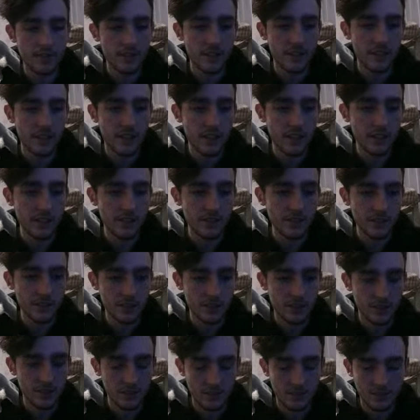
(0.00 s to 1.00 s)

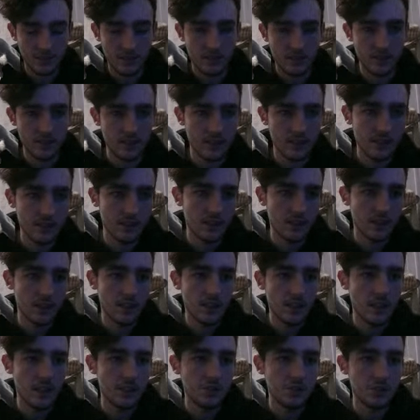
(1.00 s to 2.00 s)
else.
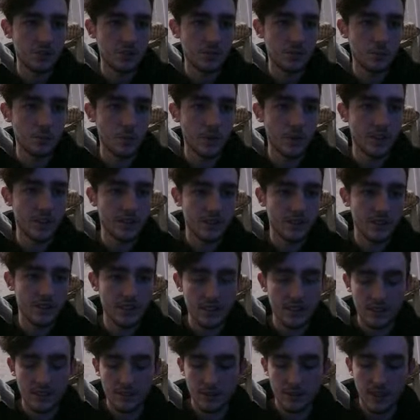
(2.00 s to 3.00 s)
True, we also
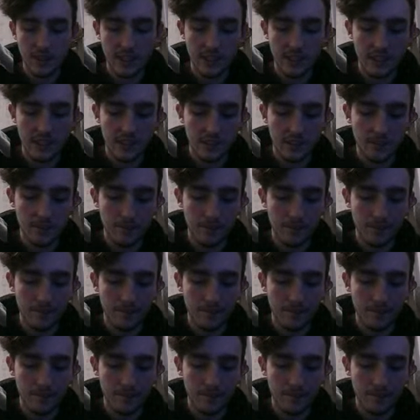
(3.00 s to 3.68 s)
need to add a